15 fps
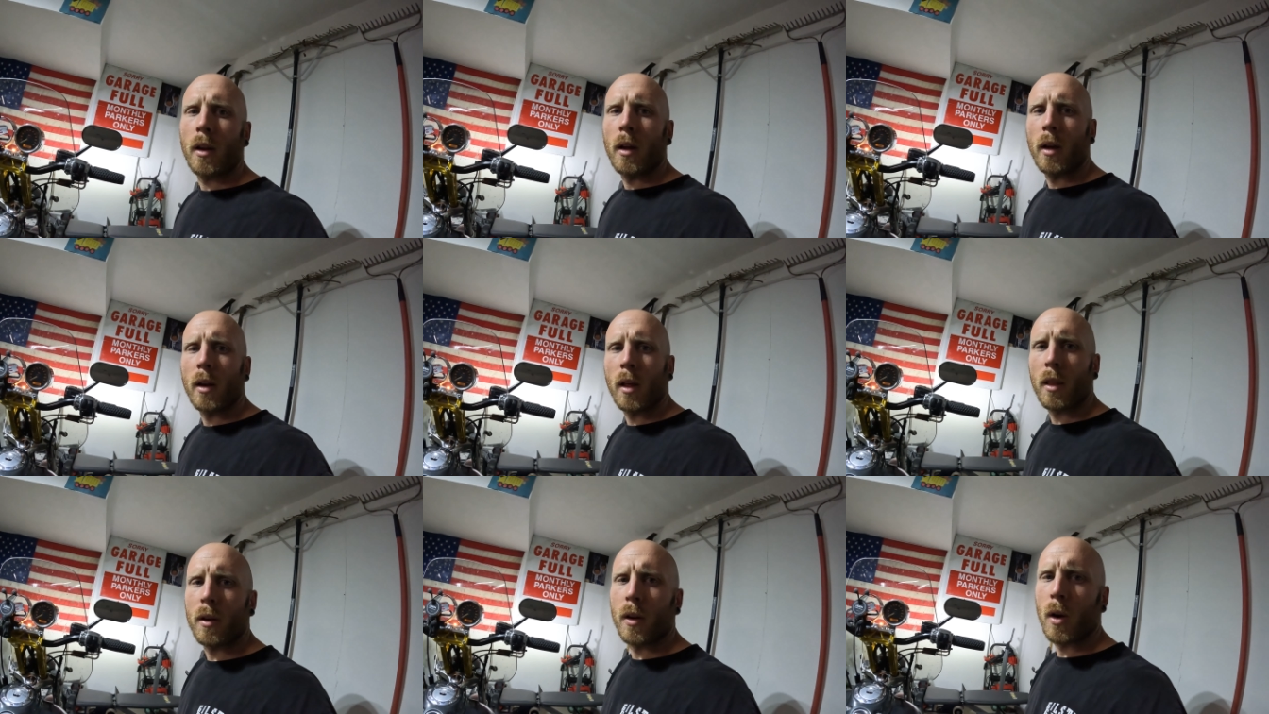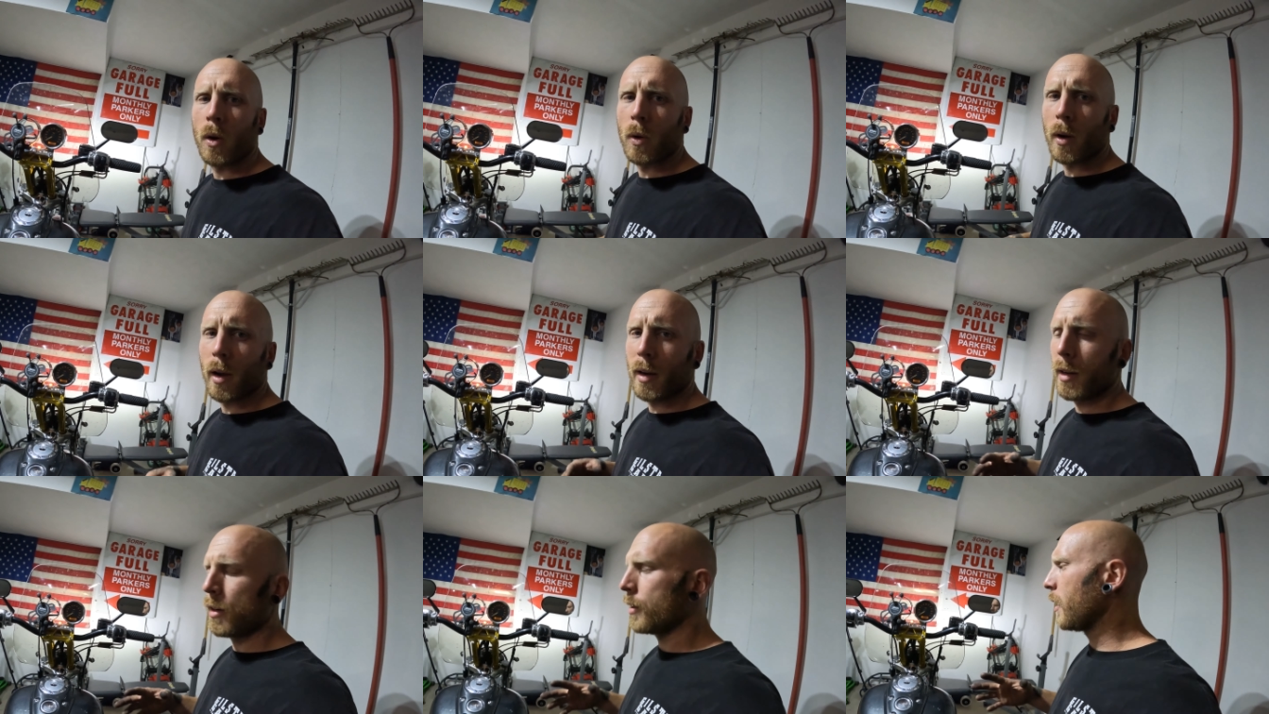another note,
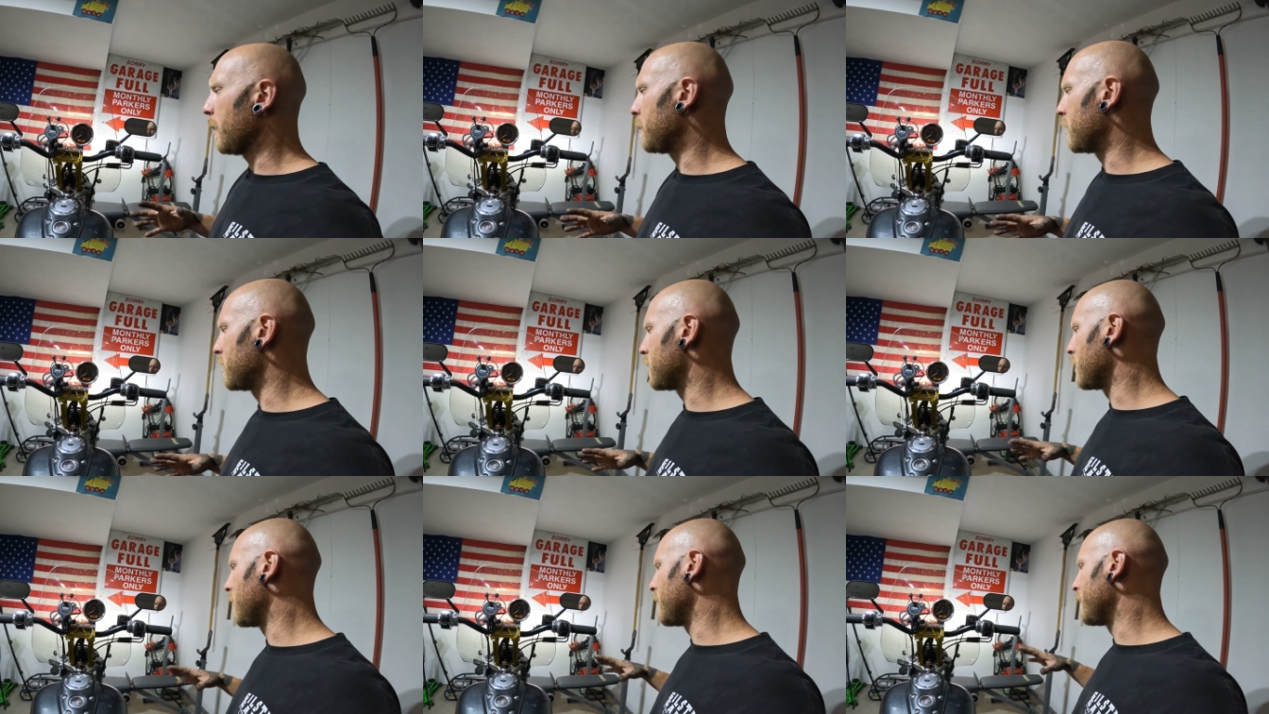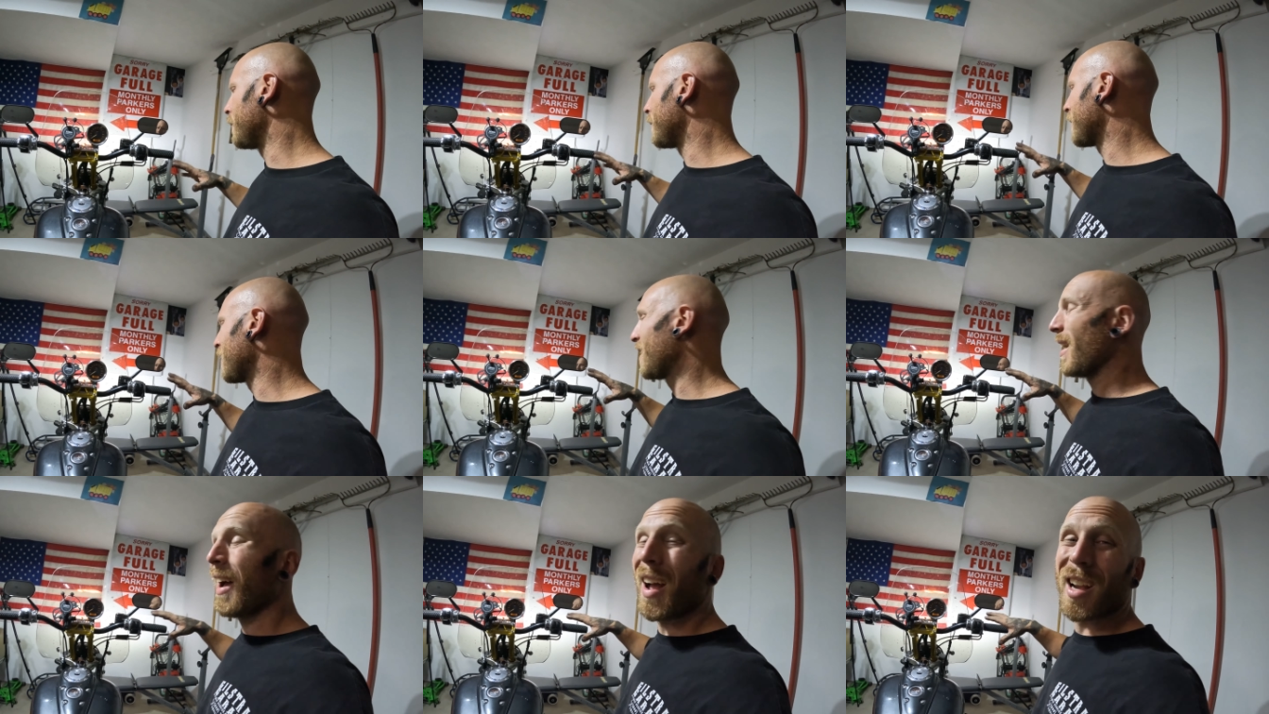I need to dub this in.
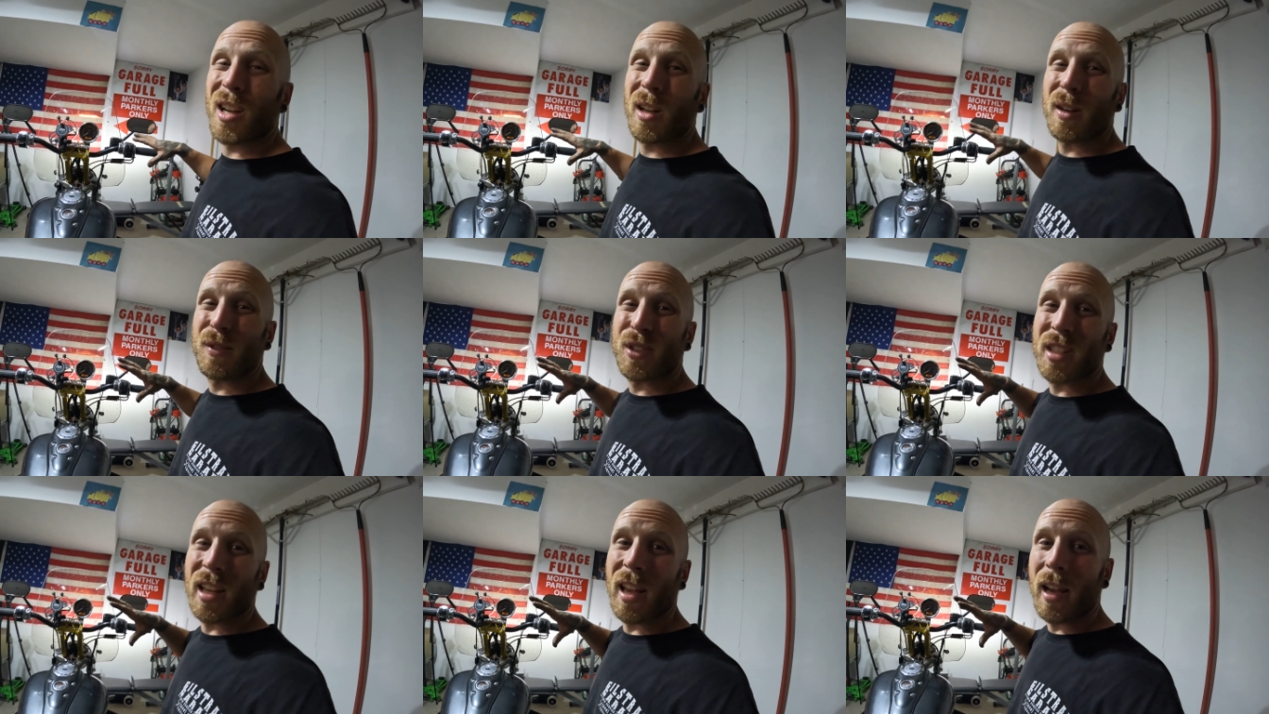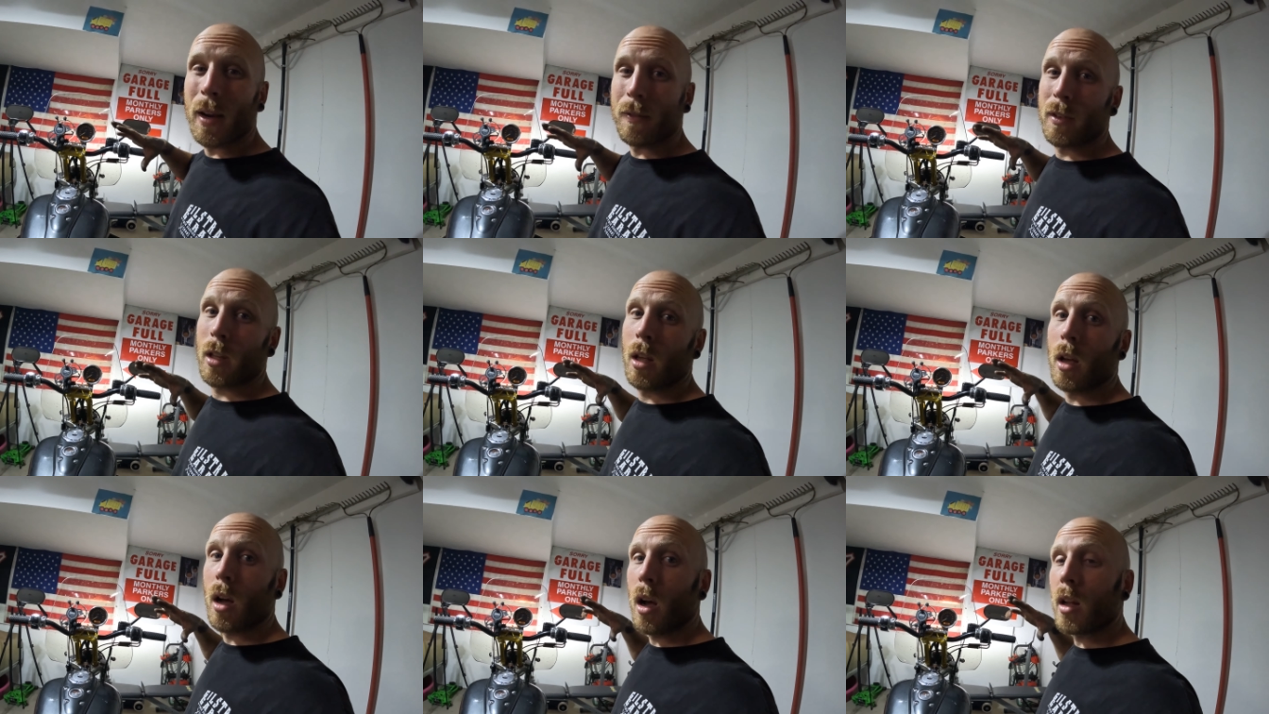I could have saved
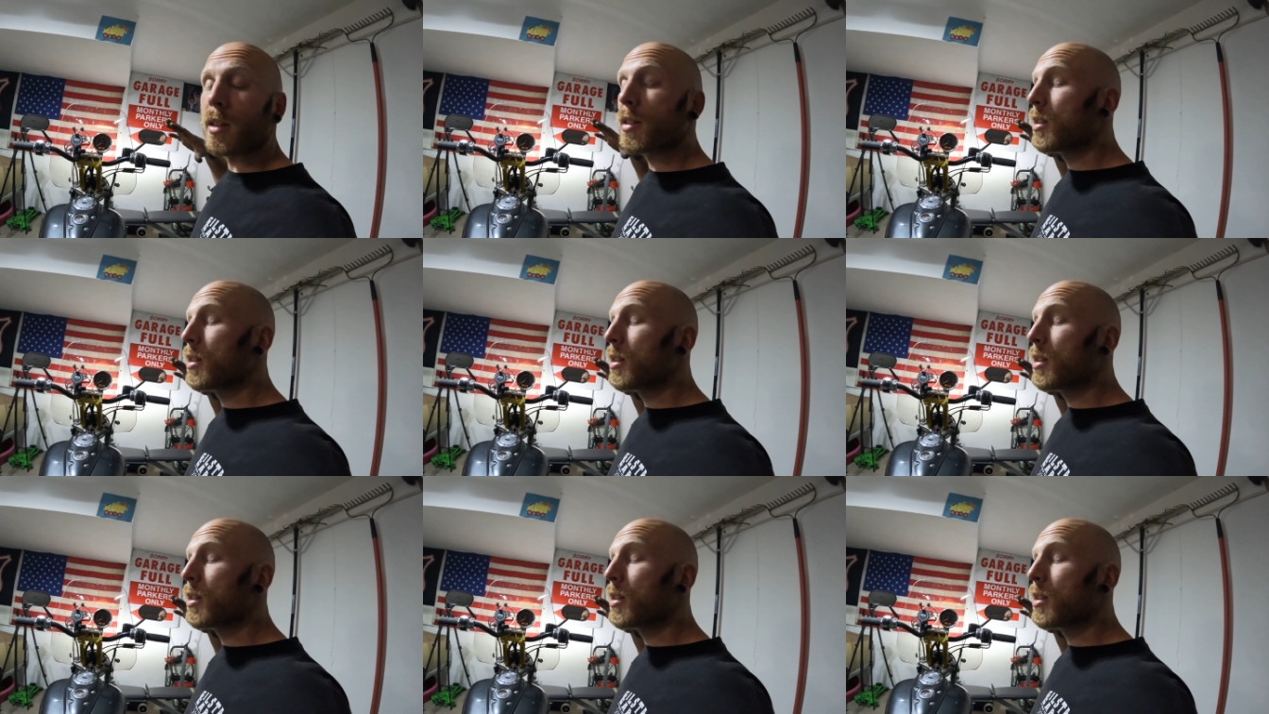a